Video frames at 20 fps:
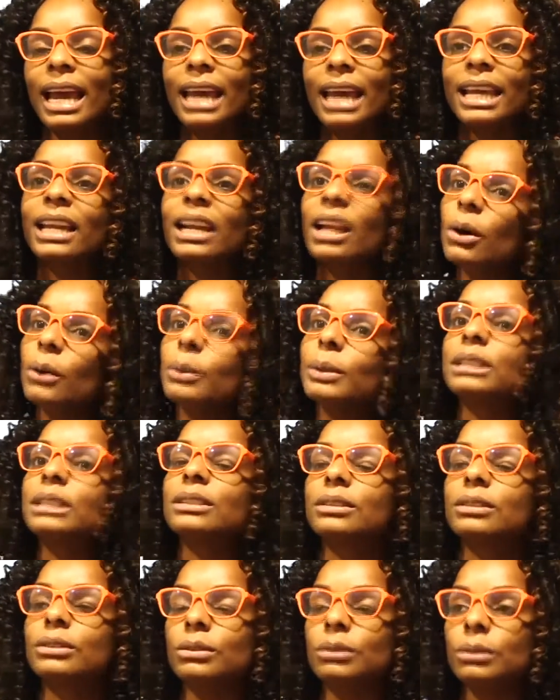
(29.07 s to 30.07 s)
And I
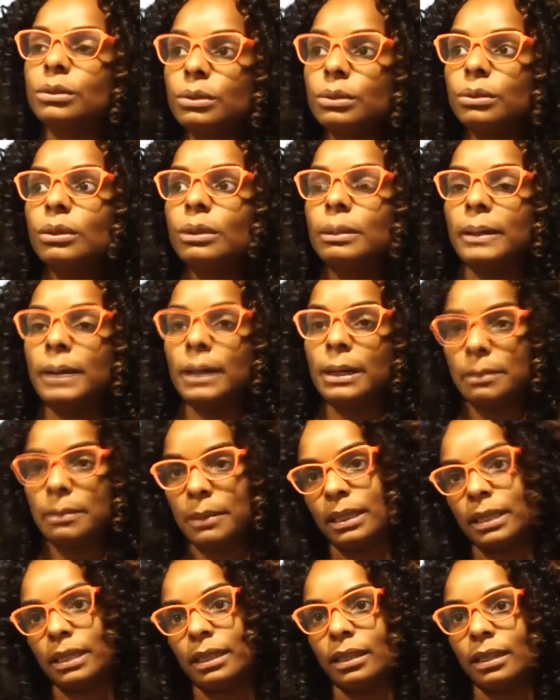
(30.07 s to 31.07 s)
always knew about
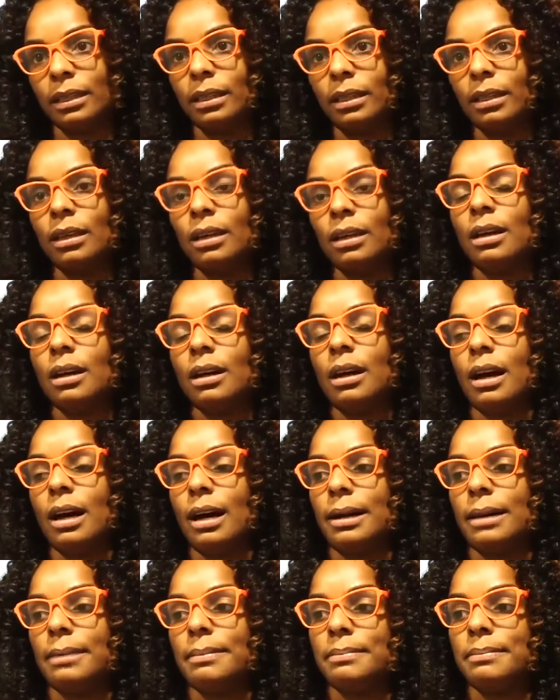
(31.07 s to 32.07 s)
money,
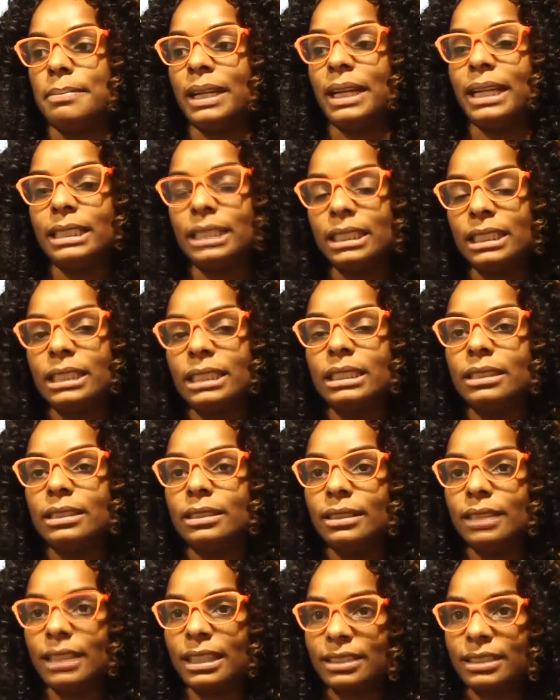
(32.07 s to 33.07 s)
but I
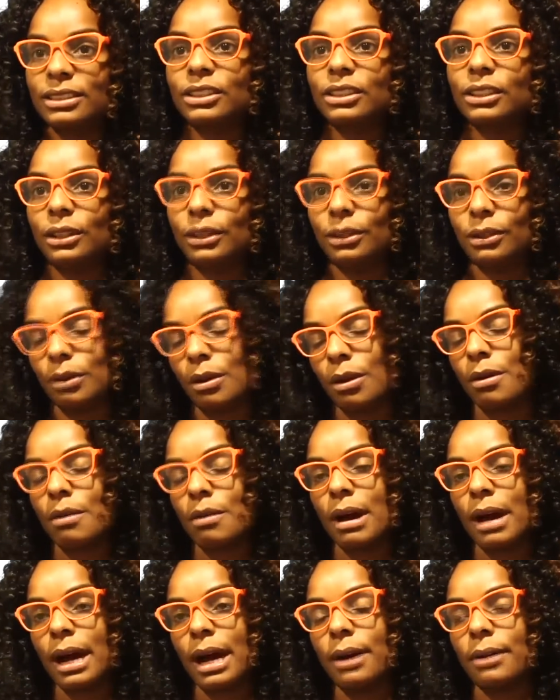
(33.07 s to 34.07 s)
didn't necessarily
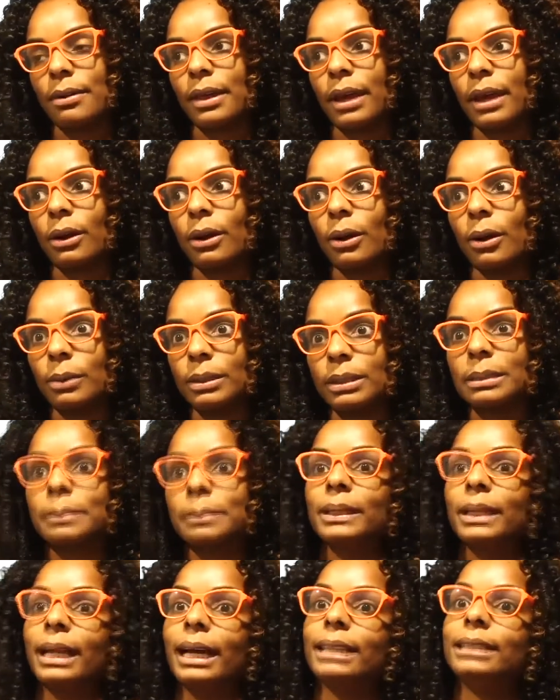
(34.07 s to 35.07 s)
know how that always
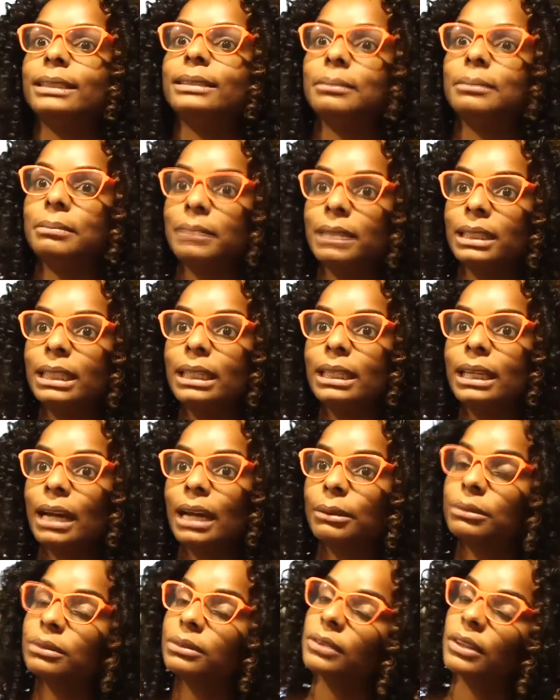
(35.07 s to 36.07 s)
applied to me.
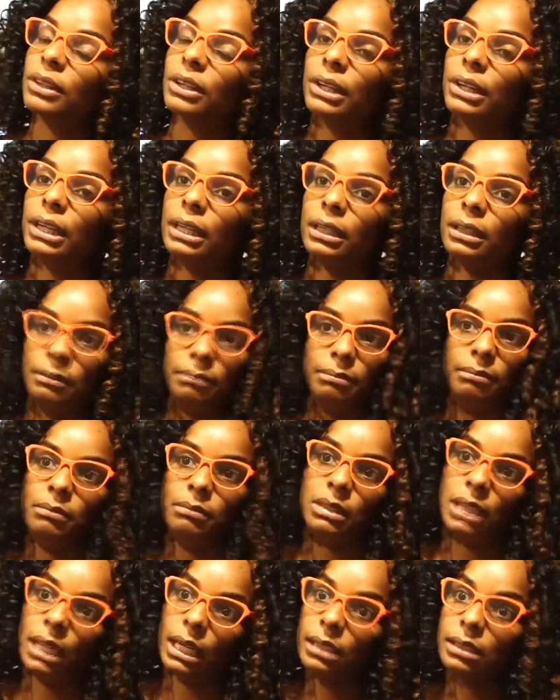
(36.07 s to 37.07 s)
I was very
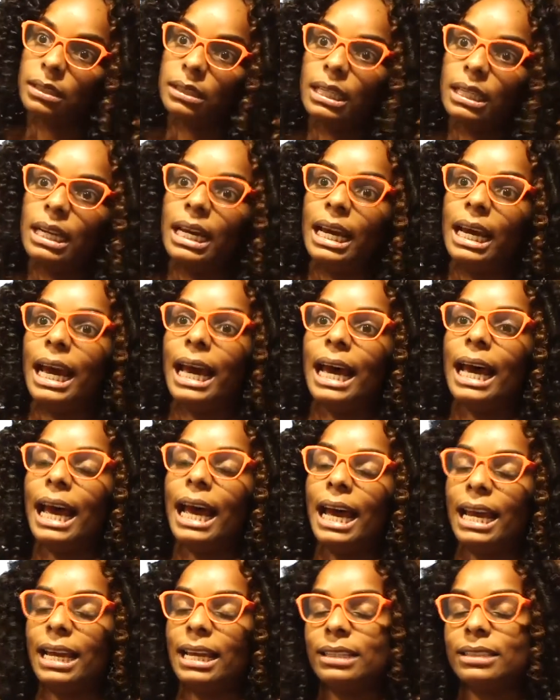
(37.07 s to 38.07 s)
young,
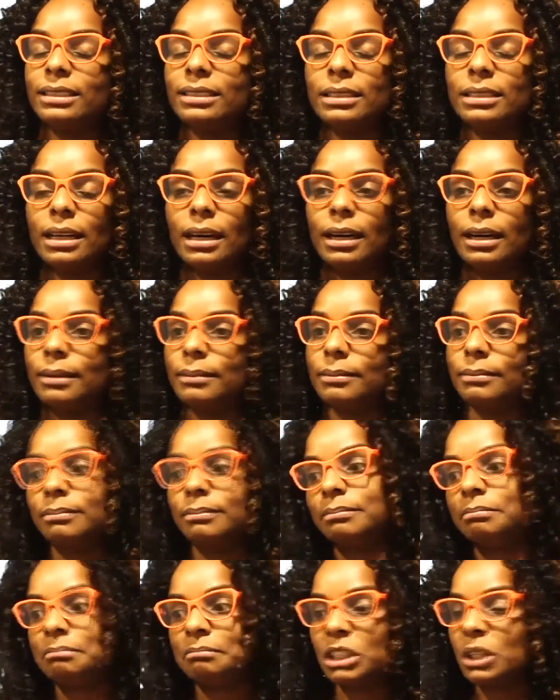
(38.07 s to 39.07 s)
and
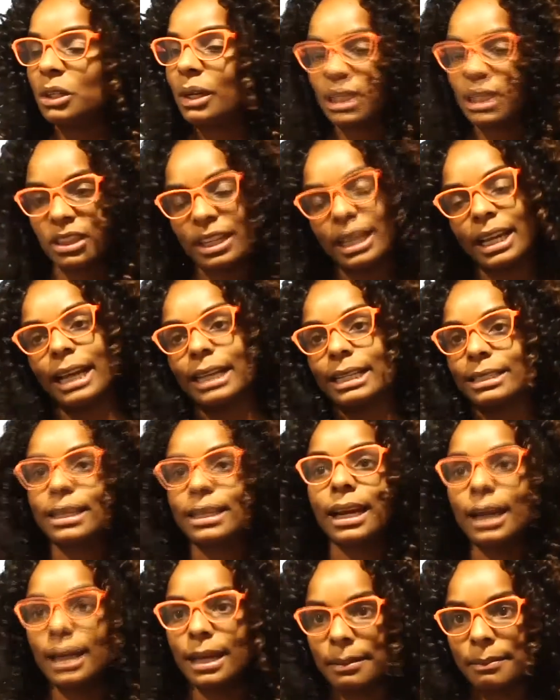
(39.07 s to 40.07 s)
I thought I had
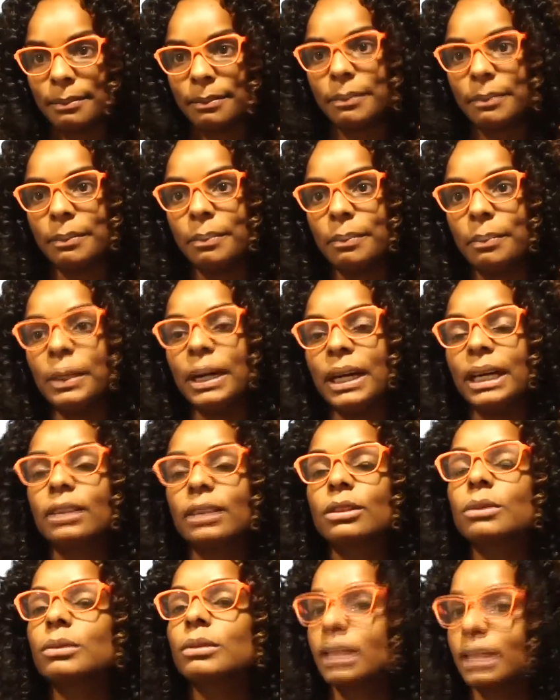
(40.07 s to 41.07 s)
time.
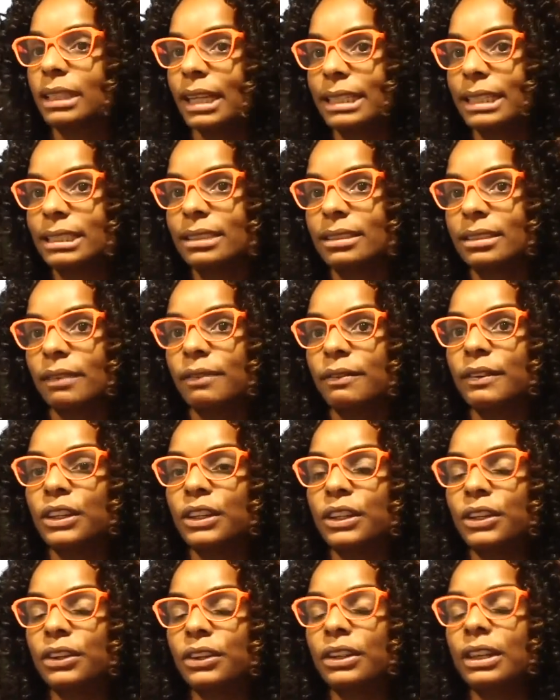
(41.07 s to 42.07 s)
But through the classes, I
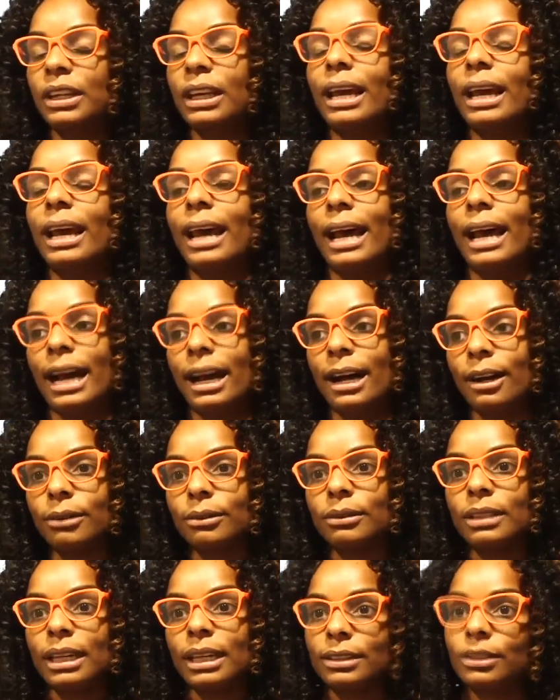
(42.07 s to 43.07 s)
figured
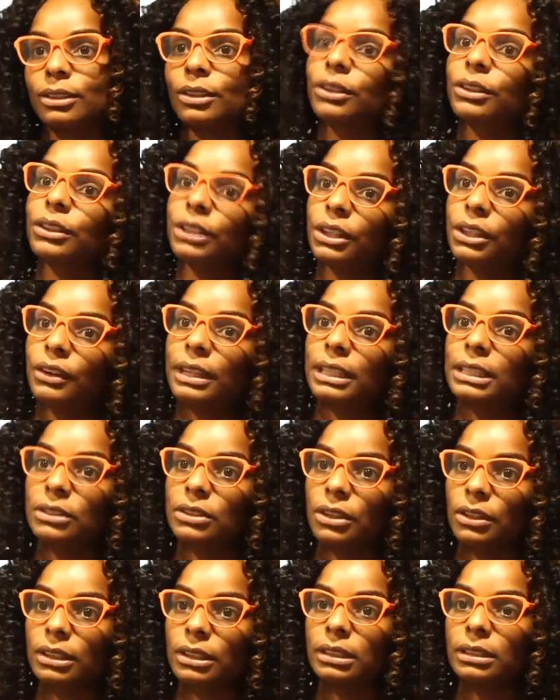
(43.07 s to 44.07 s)
out that the earlier I
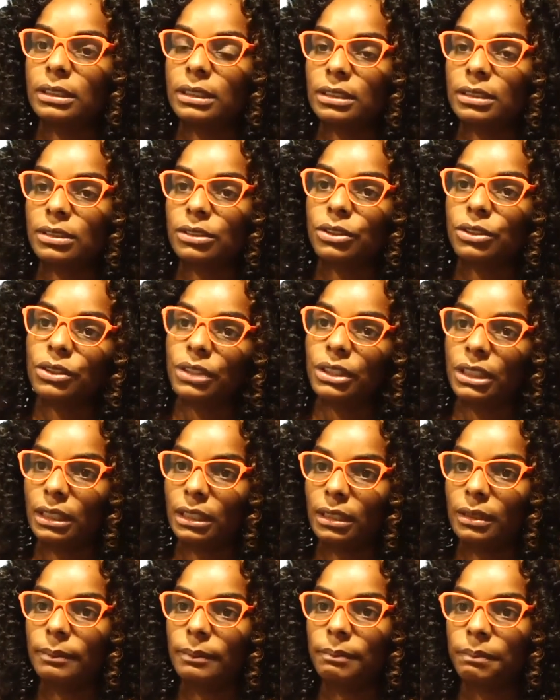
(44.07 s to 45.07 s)
started this journey,